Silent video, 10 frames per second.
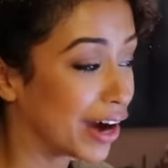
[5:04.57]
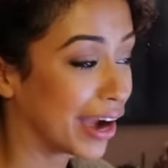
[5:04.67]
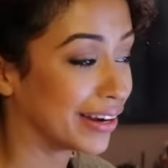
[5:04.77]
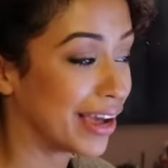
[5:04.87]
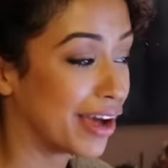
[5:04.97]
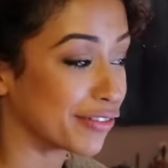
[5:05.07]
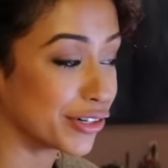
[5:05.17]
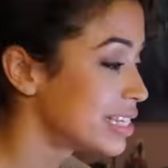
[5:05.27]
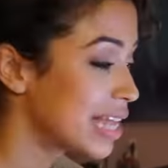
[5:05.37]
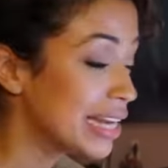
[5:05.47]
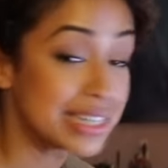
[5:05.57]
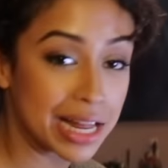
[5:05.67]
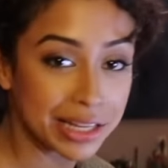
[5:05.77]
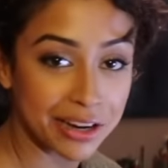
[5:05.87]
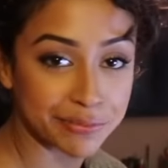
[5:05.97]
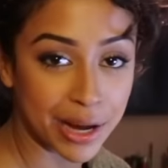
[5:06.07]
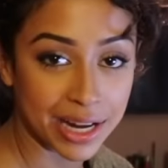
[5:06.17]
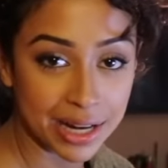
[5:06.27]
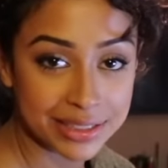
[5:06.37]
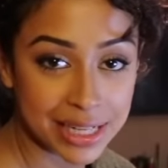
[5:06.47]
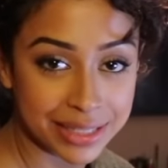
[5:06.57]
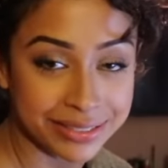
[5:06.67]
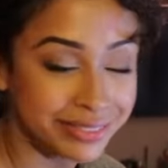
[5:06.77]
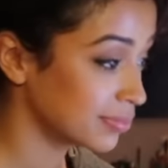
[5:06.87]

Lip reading: Vine ever. Is that telling of my content?